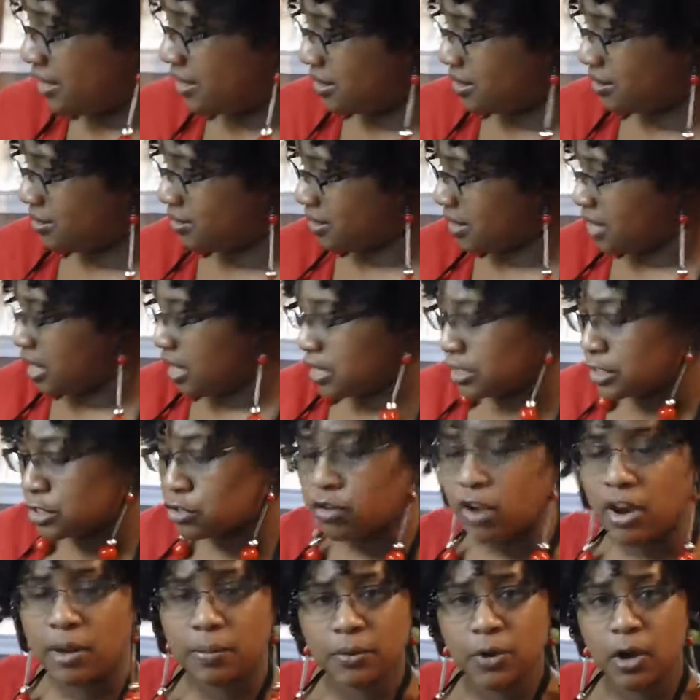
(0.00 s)
of
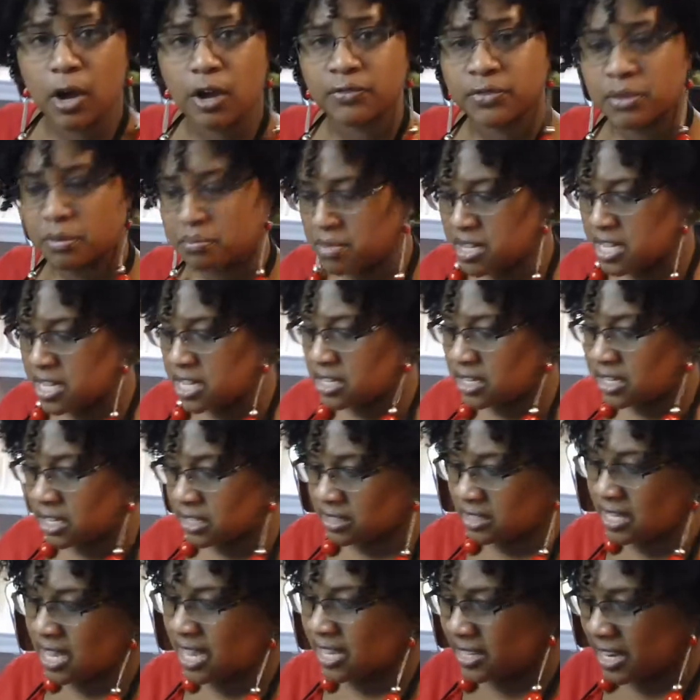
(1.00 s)
scrape it off the meat because
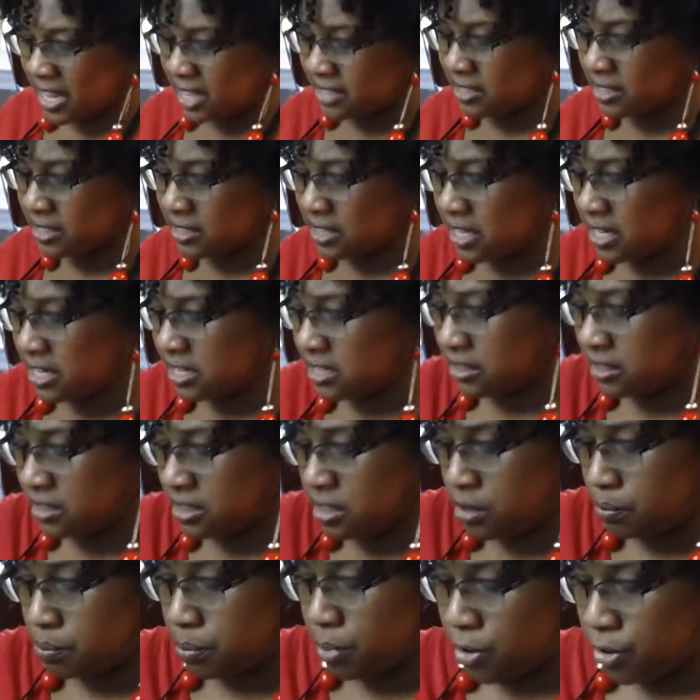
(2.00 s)
that has a tendency
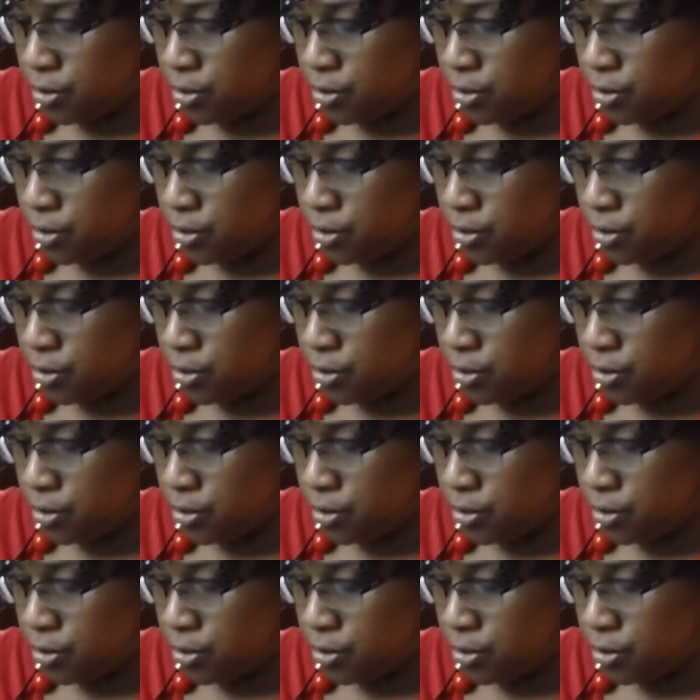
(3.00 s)
to burn